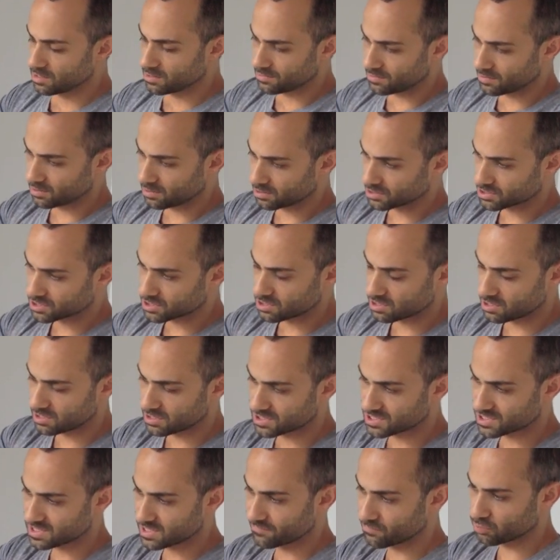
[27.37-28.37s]
there's
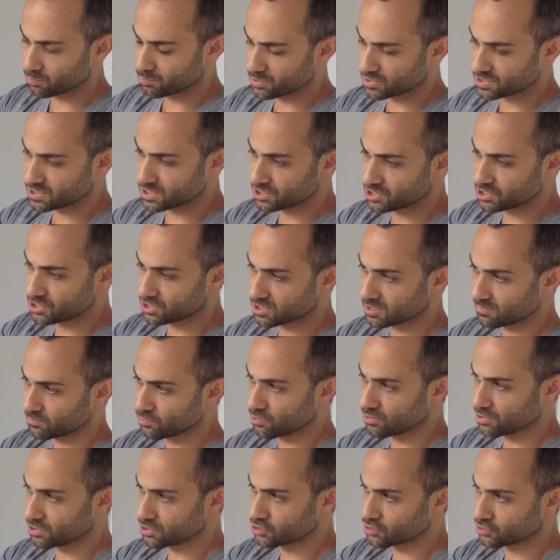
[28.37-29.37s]
several positions I'm
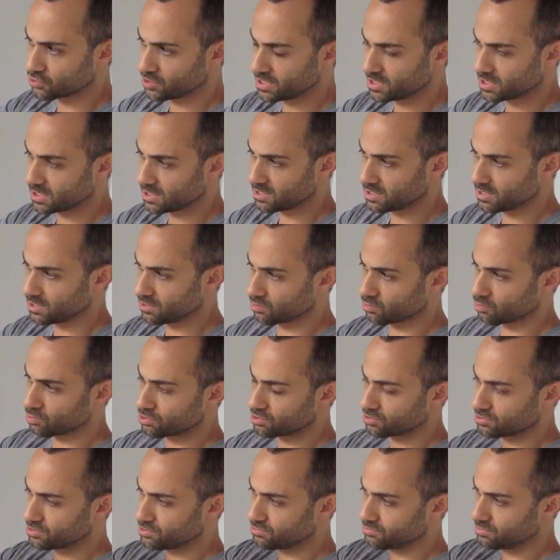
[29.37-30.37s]
going to treat it in
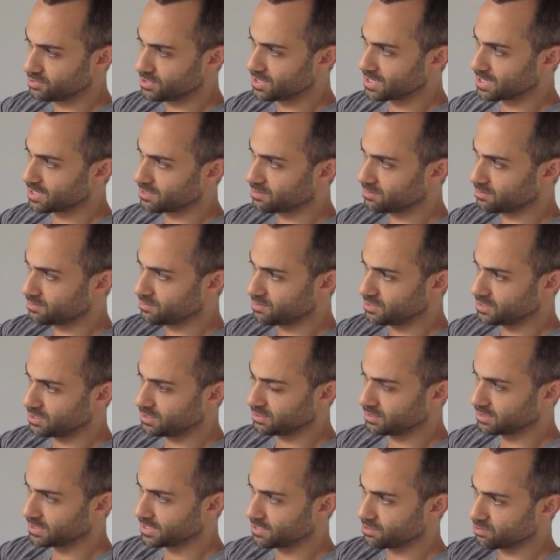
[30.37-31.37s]
order to get the
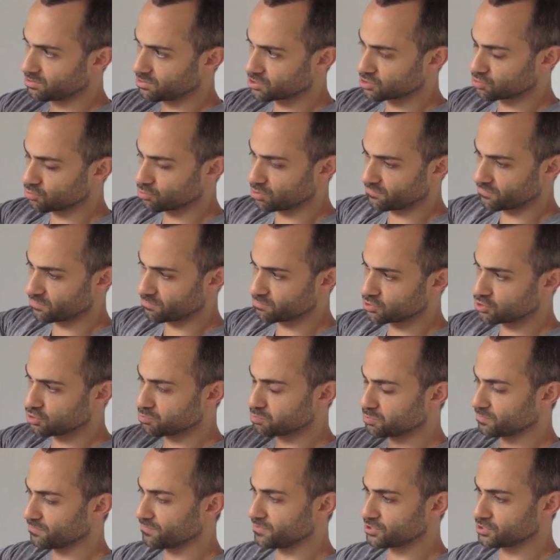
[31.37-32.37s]
layers going from
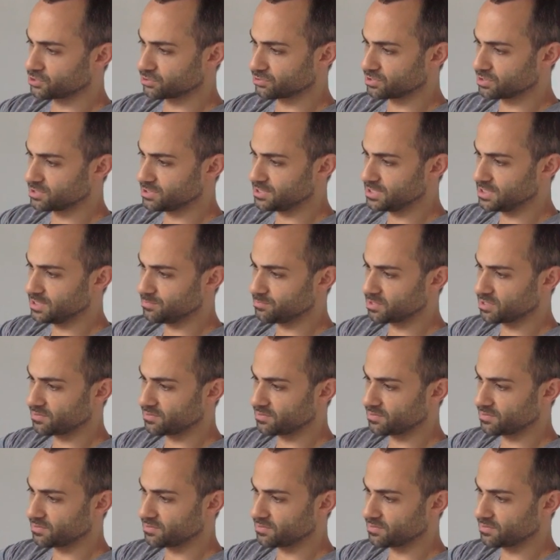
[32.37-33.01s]
superficial to deep.